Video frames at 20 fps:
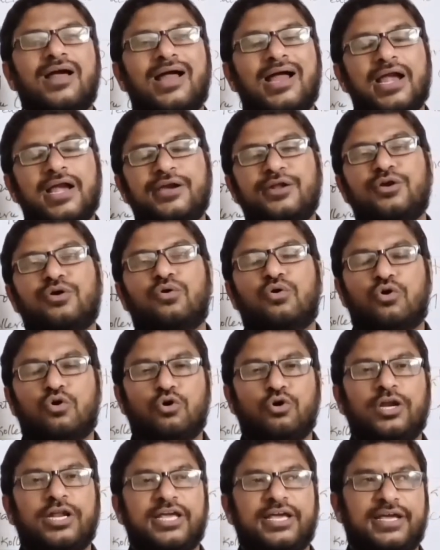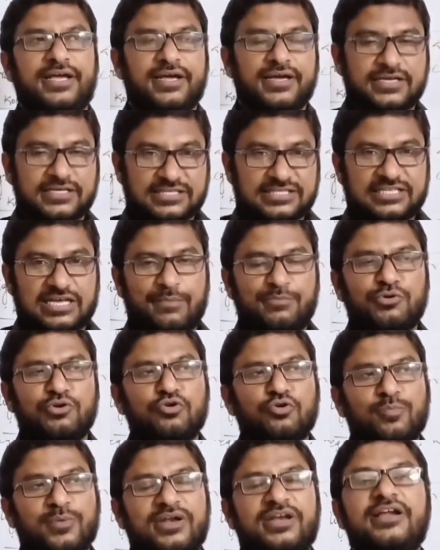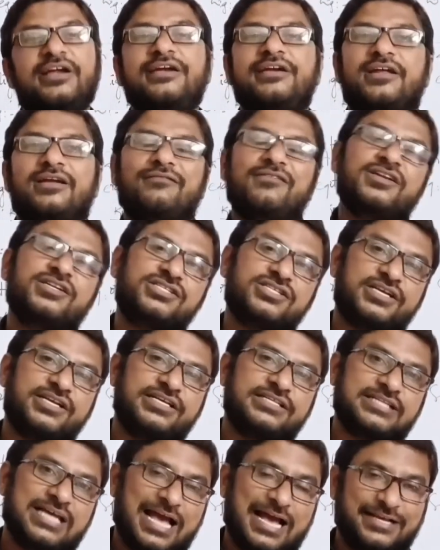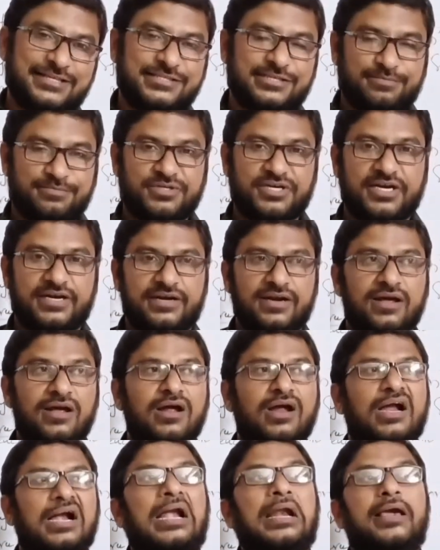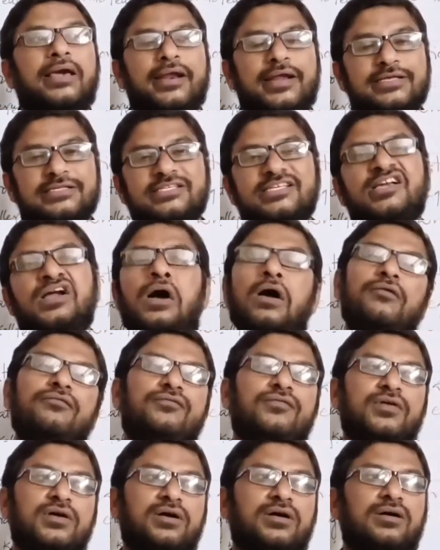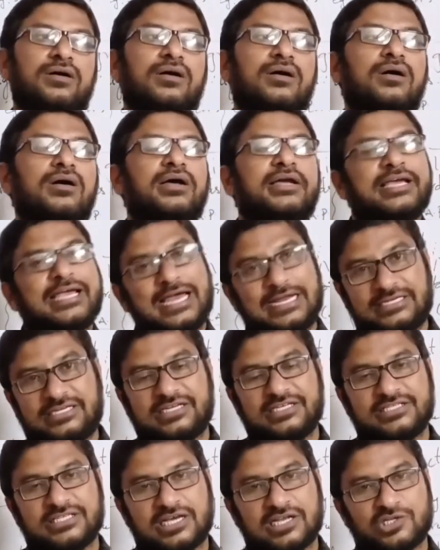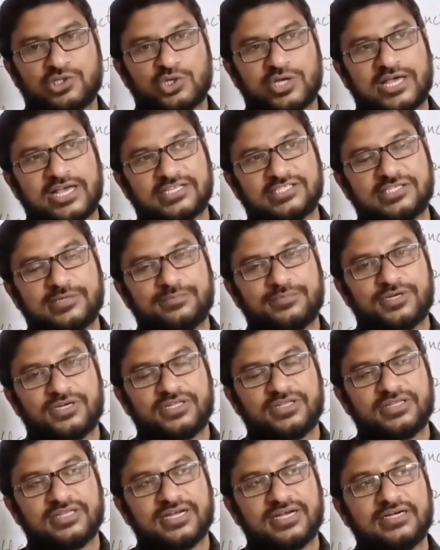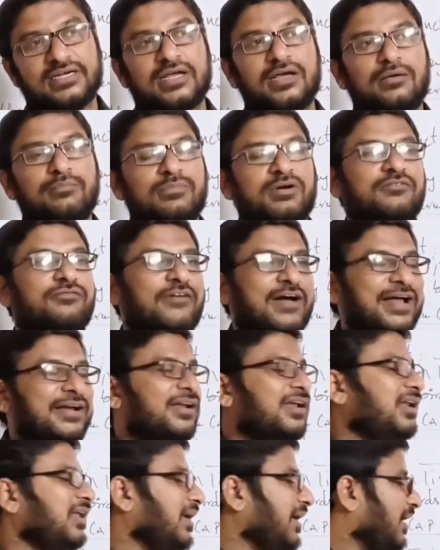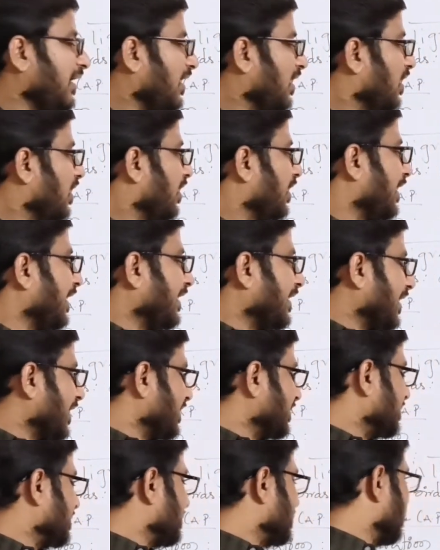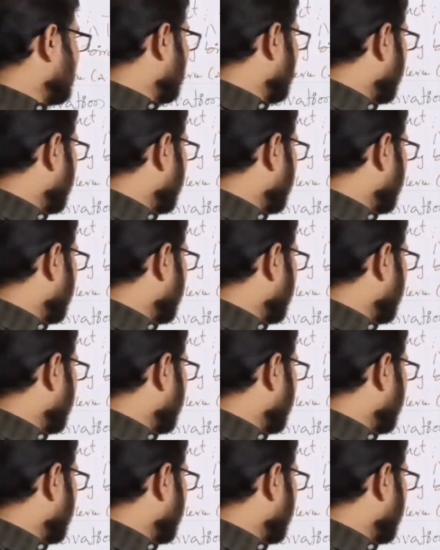And only some human intervention is accepted, and grazing of cattle is also accepted in that. But finally, it is